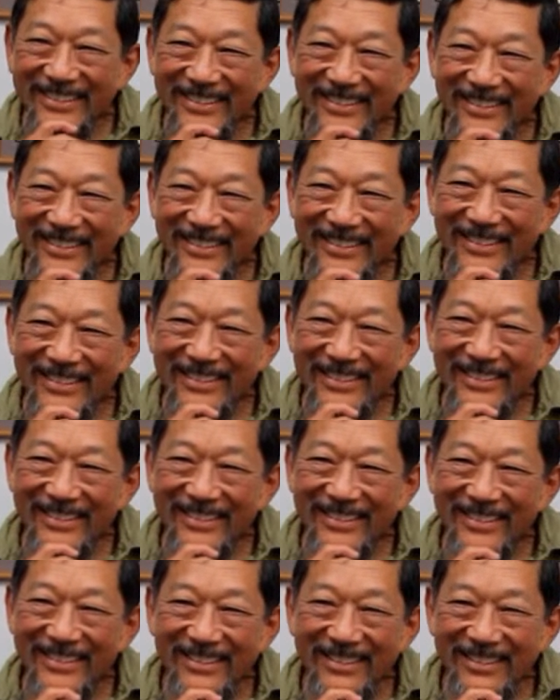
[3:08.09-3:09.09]
What was it like to
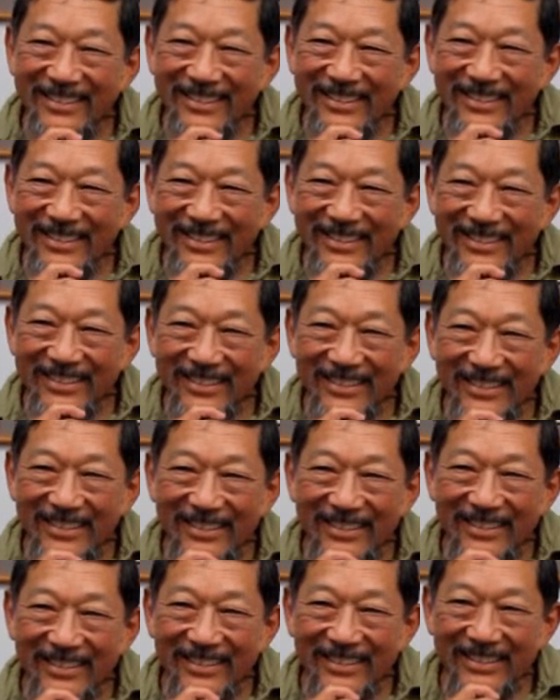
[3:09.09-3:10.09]
be in the Navy during
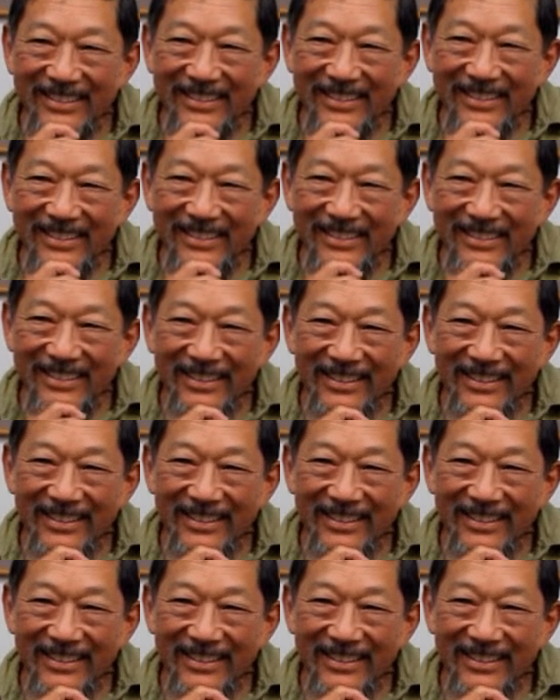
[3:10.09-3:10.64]
Vietnam?